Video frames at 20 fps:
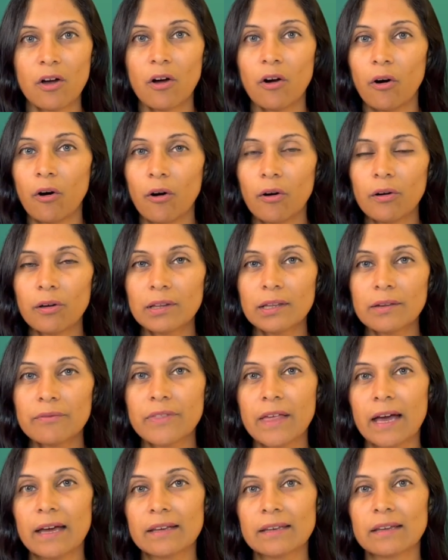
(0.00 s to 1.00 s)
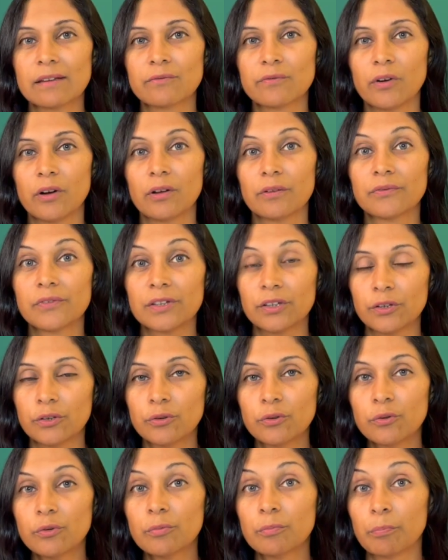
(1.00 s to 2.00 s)
all of that involves
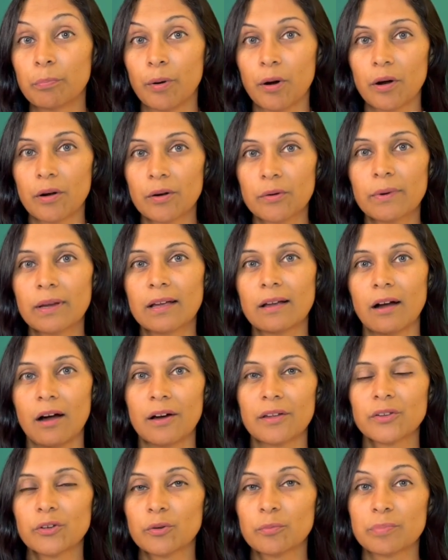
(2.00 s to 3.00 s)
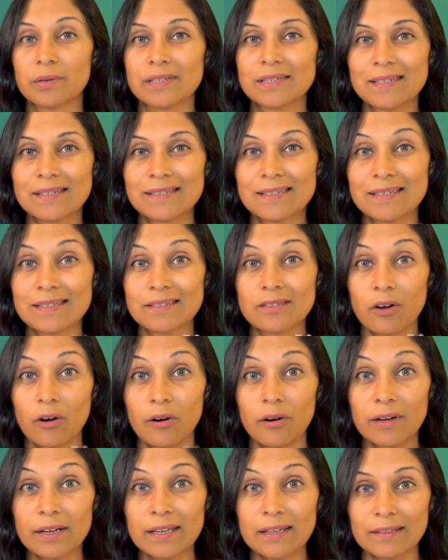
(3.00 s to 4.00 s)
you borrowing other businesses'
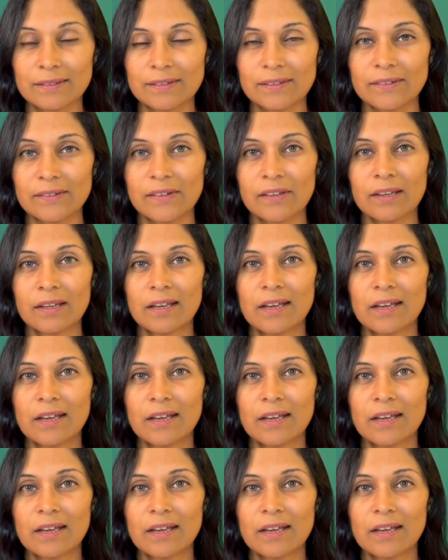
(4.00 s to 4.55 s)
audiences.